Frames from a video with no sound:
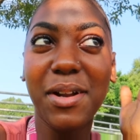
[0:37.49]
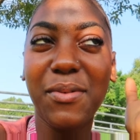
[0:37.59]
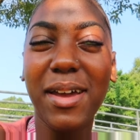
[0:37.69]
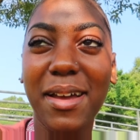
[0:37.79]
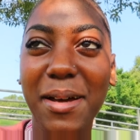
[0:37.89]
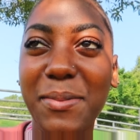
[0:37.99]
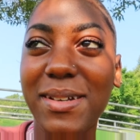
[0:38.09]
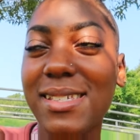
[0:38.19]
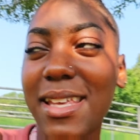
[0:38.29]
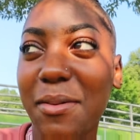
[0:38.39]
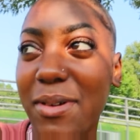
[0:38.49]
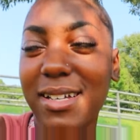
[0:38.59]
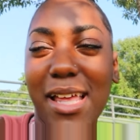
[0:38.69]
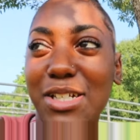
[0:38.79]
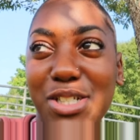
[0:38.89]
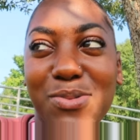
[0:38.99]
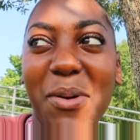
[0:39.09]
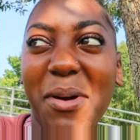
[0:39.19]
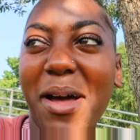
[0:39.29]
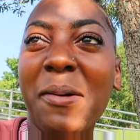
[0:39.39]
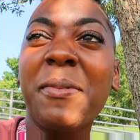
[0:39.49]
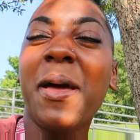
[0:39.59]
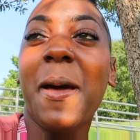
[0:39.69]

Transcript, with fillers: I wake up, but it's like because I just woke up.